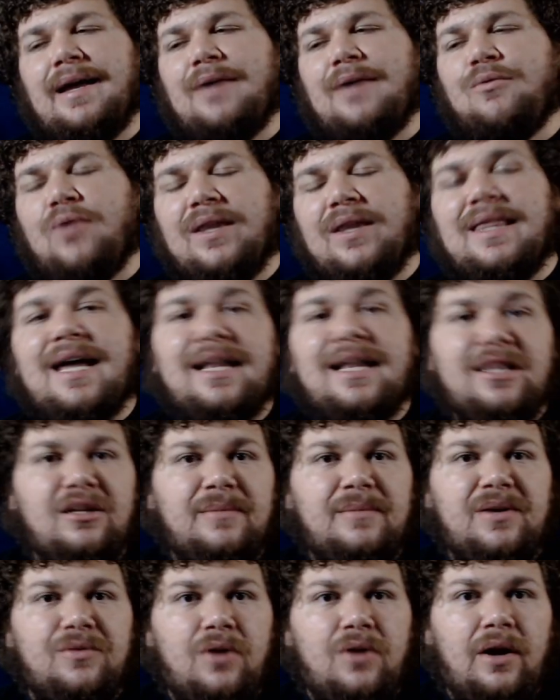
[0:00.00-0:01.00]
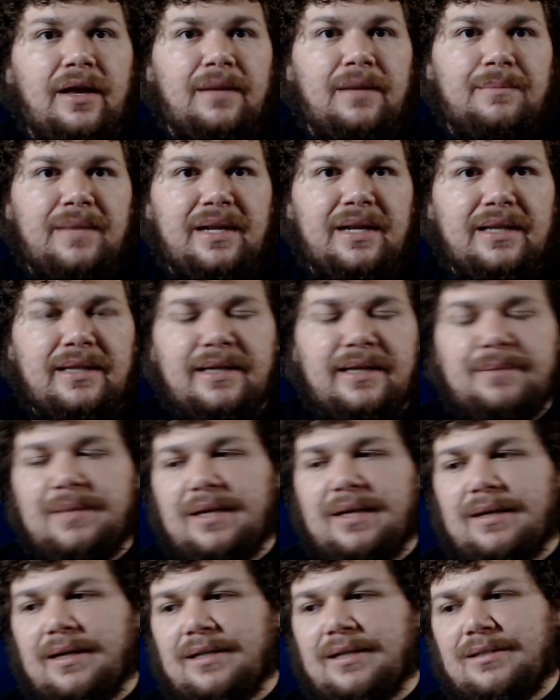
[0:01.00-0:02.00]
read that a little bit wrong, admittedly,
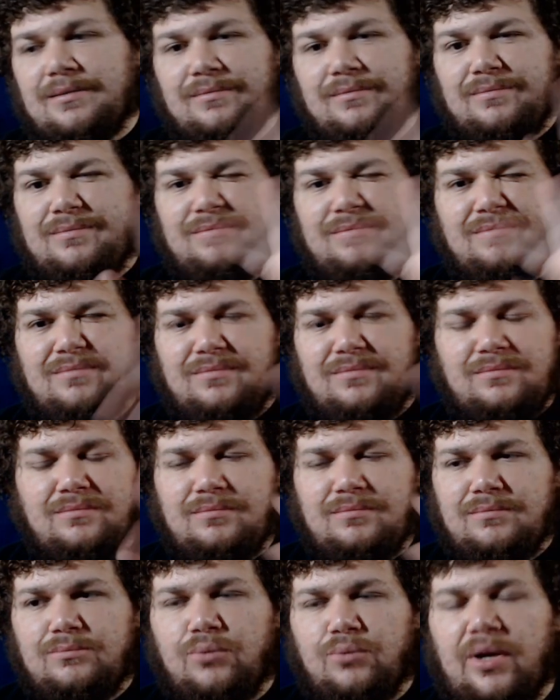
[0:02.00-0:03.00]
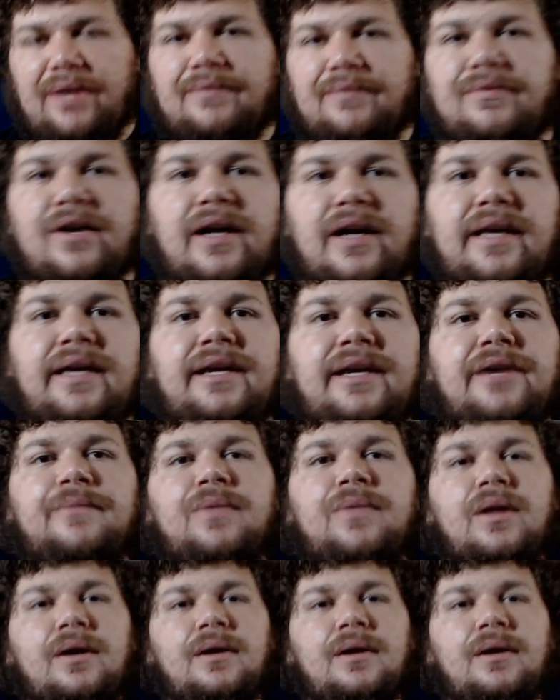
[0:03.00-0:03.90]
because brain foggy here,